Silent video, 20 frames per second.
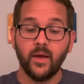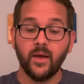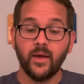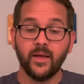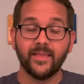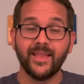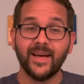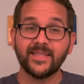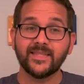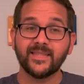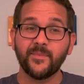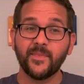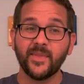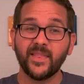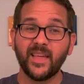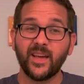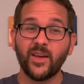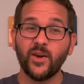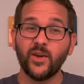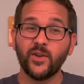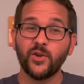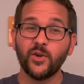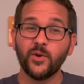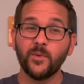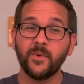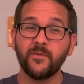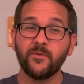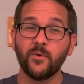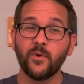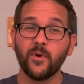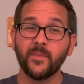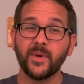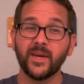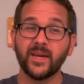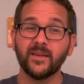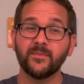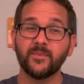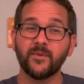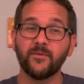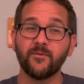that's something they couldn't do before,
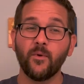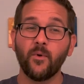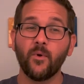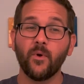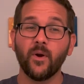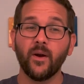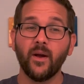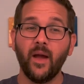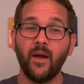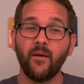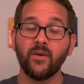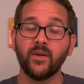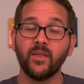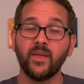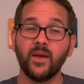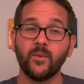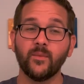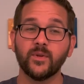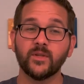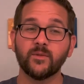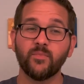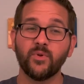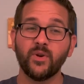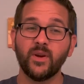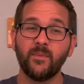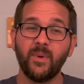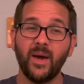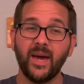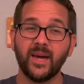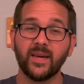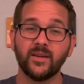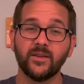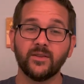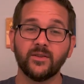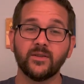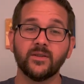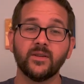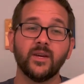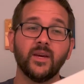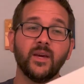because before everything was
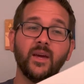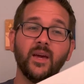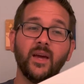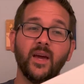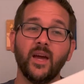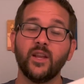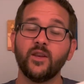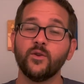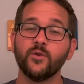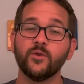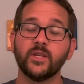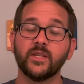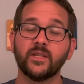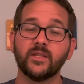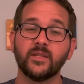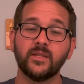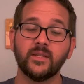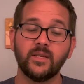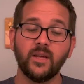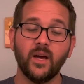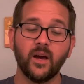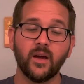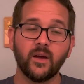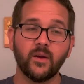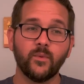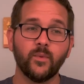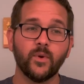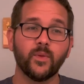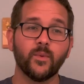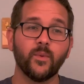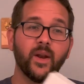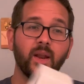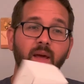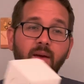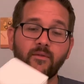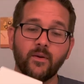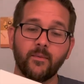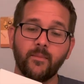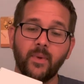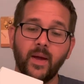pre-packaged and you were just stuck with
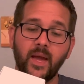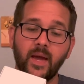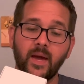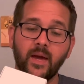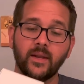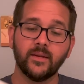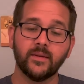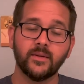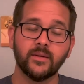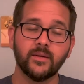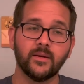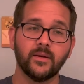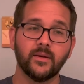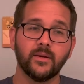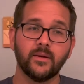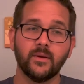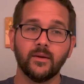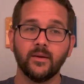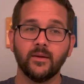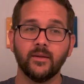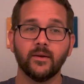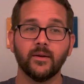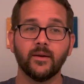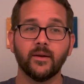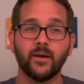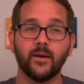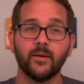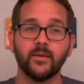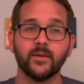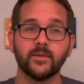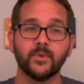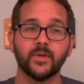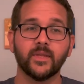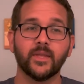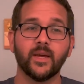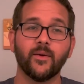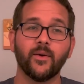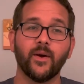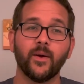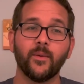whatever band. Okay, let's put
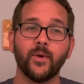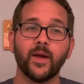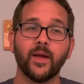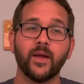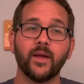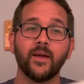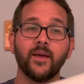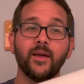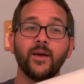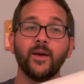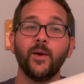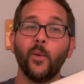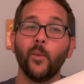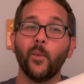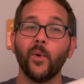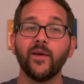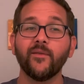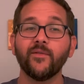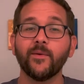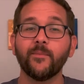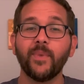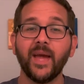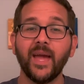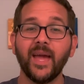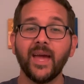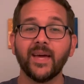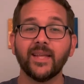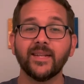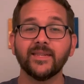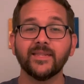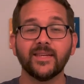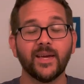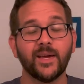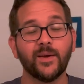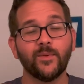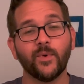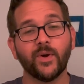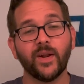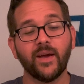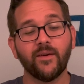that right way. Whatever band
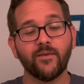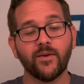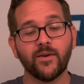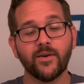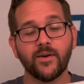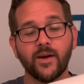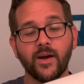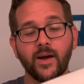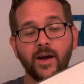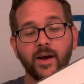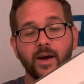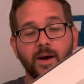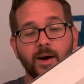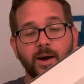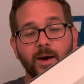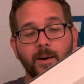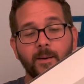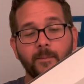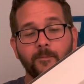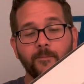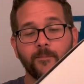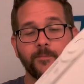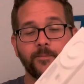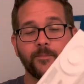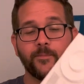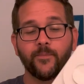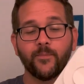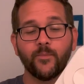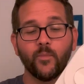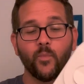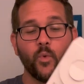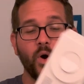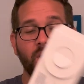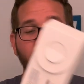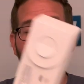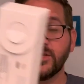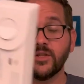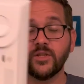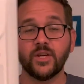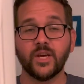and whatever
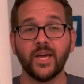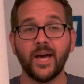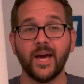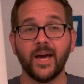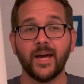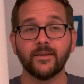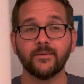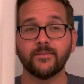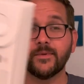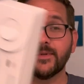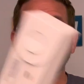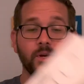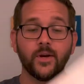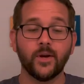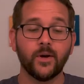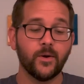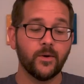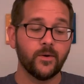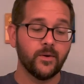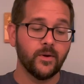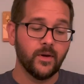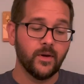watch you got. So